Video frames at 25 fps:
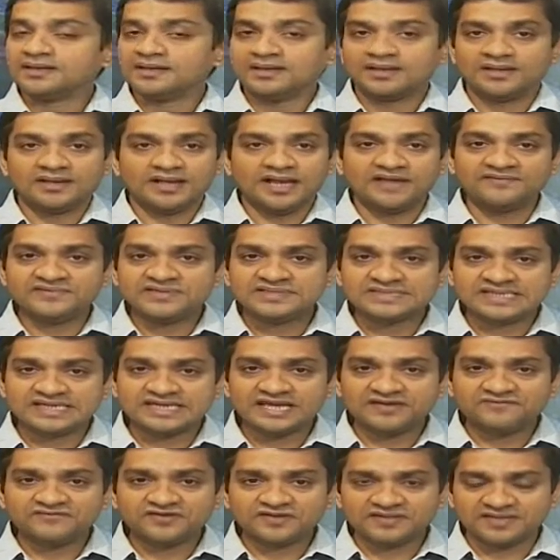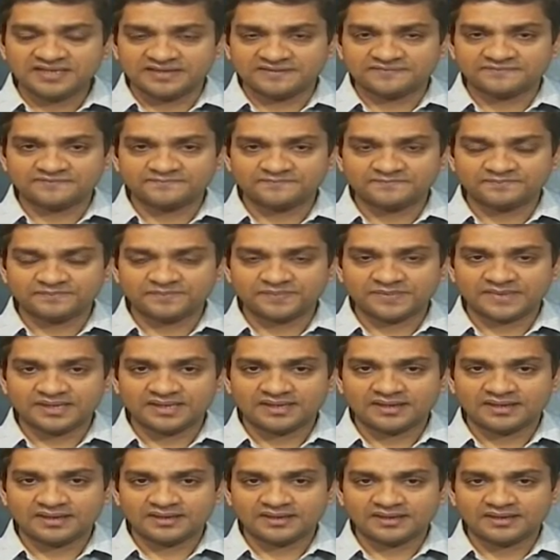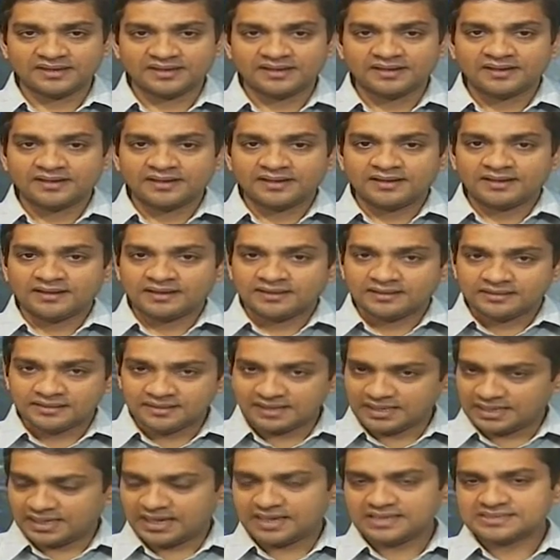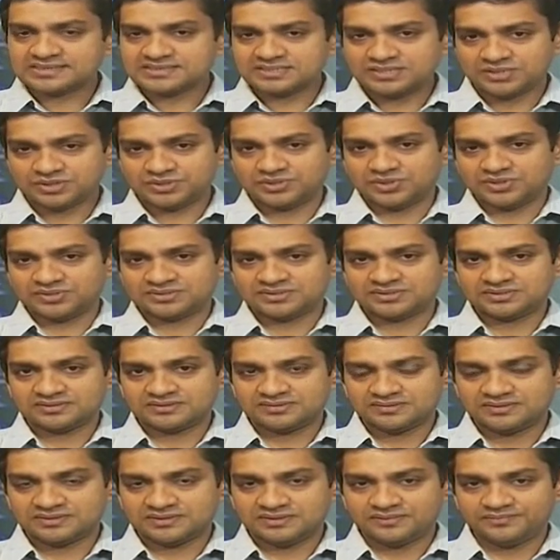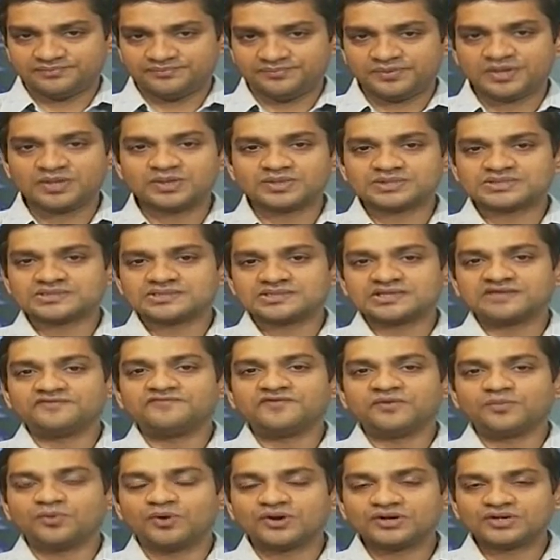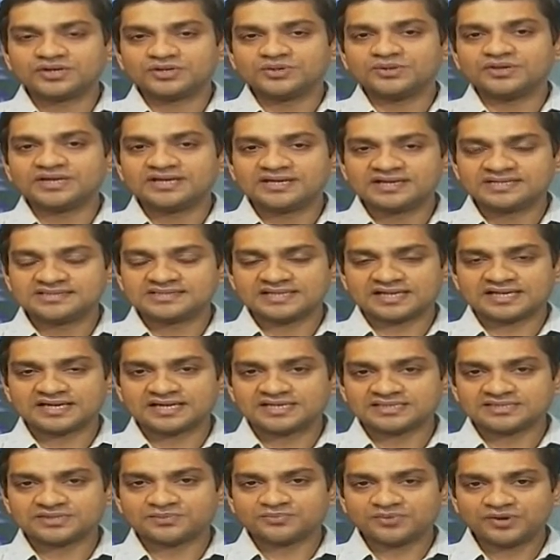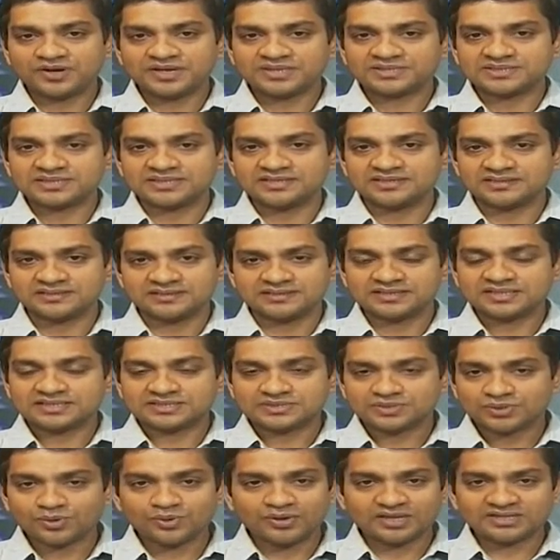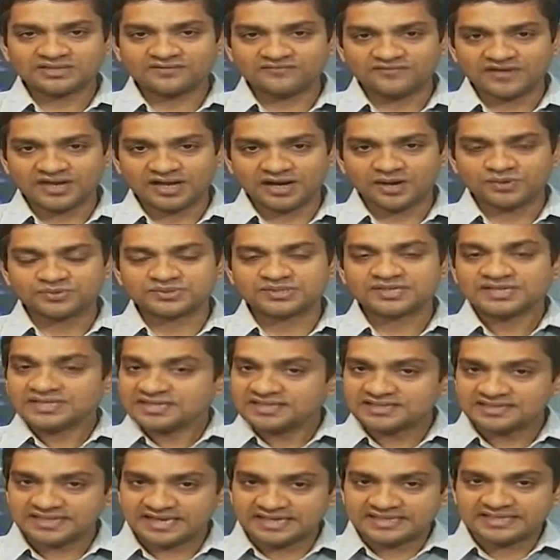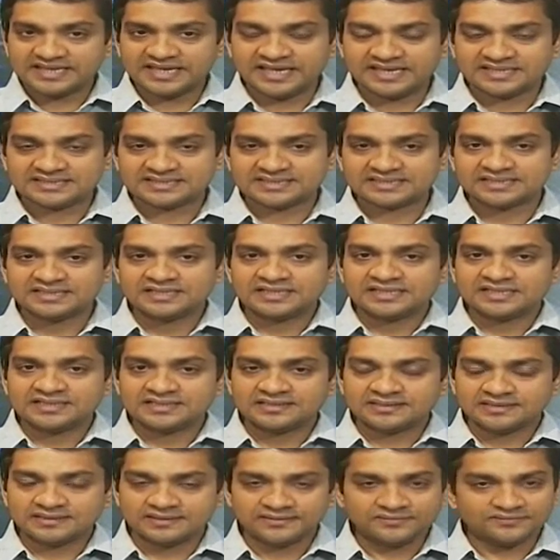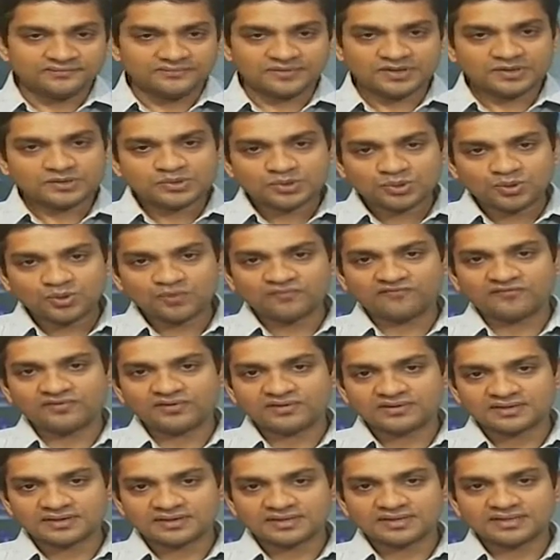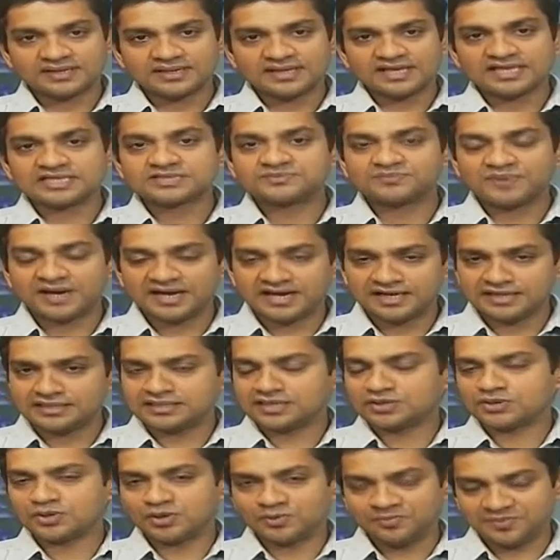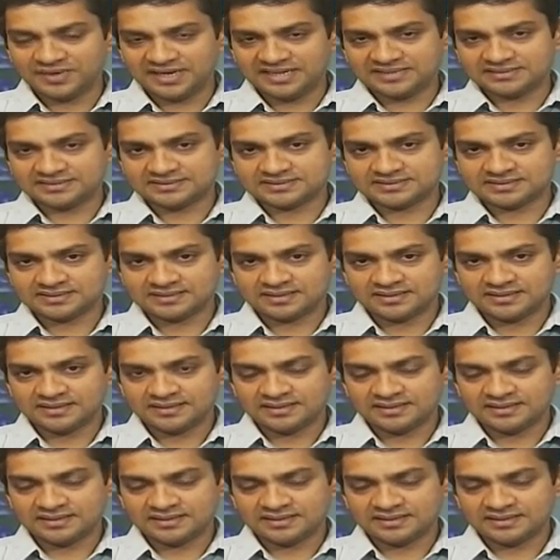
Having said everything, the last resort, because if we wanted to increase agriculture production, there is no other way out. In that case, we have to go for expanding the croplands.